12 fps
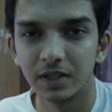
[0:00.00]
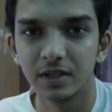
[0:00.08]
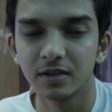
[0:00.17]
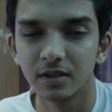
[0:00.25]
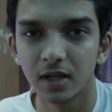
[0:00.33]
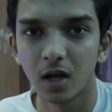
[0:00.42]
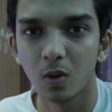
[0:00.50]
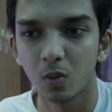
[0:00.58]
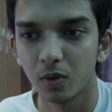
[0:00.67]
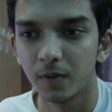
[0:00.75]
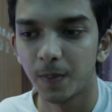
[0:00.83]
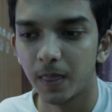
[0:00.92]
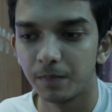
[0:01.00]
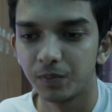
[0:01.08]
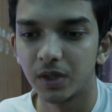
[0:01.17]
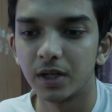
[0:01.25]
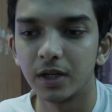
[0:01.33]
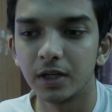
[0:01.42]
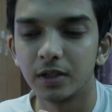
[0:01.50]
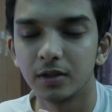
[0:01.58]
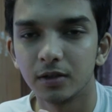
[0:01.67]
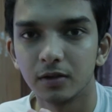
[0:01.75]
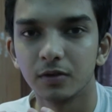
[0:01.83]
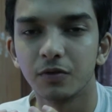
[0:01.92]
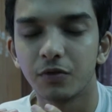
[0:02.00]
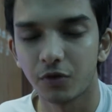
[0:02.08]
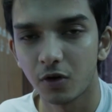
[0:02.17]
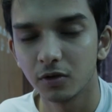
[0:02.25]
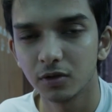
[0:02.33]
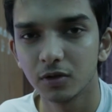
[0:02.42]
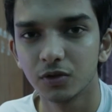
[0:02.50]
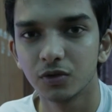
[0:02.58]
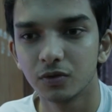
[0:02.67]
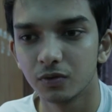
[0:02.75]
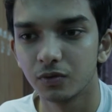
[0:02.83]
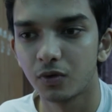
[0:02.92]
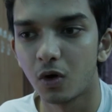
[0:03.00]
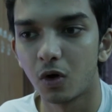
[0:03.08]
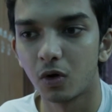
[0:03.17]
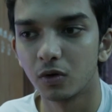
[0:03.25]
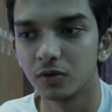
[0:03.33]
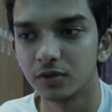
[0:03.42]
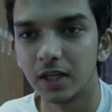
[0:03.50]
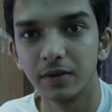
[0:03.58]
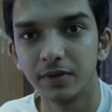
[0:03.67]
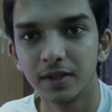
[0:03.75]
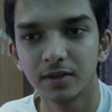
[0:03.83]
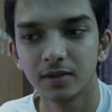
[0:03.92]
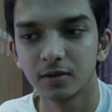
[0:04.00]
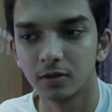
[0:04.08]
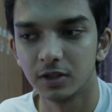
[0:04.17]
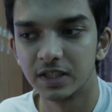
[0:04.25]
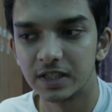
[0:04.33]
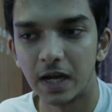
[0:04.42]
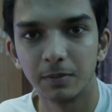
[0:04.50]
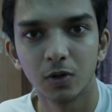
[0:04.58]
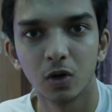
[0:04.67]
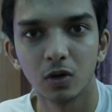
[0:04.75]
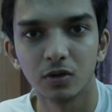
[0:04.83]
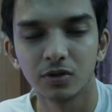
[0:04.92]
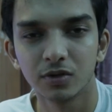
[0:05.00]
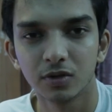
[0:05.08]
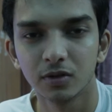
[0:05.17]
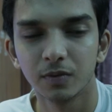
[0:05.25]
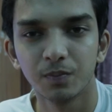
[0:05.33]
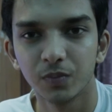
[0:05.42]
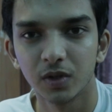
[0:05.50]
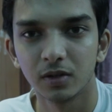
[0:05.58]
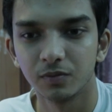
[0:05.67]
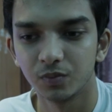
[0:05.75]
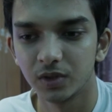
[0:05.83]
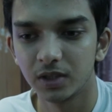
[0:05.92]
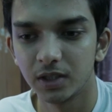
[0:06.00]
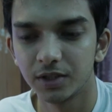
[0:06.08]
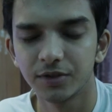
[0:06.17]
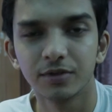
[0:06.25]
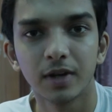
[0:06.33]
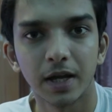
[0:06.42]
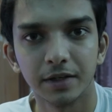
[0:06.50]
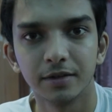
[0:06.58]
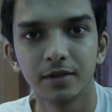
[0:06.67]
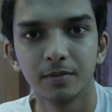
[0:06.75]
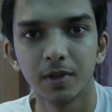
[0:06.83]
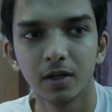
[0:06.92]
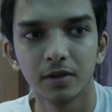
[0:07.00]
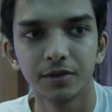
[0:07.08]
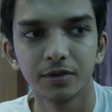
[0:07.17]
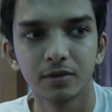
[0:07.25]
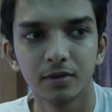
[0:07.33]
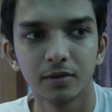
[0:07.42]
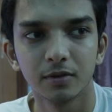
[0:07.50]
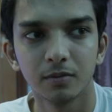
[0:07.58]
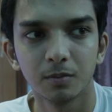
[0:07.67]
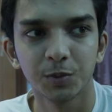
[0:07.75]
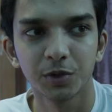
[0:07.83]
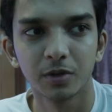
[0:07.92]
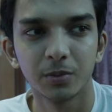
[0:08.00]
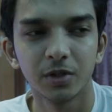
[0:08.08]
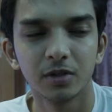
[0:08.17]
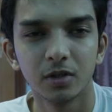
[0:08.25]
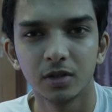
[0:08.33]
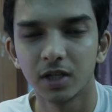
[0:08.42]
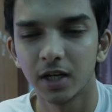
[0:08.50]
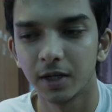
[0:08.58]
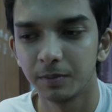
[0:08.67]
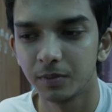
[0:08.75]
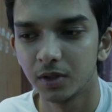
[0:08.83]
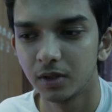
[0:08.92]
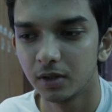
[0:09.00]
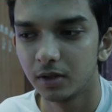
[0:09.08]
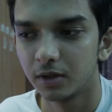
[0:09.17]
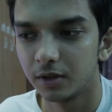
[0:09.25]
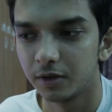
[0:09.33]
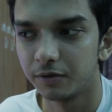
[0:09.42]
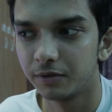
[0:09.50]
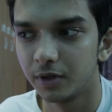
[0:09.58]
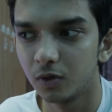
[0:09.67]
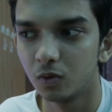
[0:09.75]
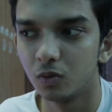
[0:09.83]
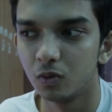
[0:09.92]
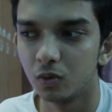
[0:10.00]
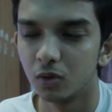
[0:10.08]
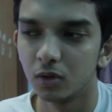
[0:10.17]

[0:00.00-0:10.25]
is now in front for selfies, Skype calls. It's nice because most of the time if you